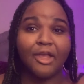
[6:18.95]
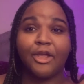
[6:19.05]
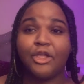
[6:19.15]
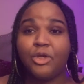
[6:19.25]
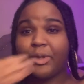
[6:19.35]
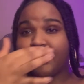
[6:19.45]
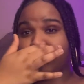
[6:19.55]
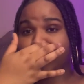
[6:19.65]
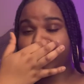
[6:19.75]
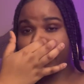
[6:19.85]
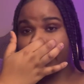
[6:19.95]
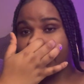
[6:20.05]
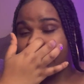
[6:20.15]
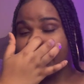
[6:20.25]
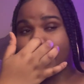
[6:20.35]
you want them to be.
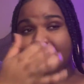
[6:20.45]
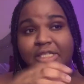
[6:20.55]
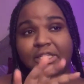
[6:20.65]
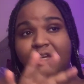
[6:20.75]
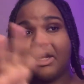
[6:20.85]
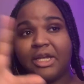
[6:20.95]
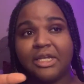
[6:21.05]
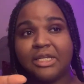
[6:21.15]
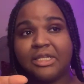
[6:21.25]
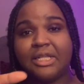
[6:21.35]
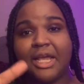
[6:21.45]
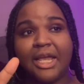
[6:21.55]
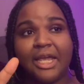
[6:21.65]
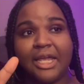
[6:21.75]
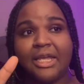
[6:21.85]
Yes, there is
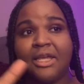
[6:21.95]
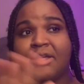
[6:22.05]
a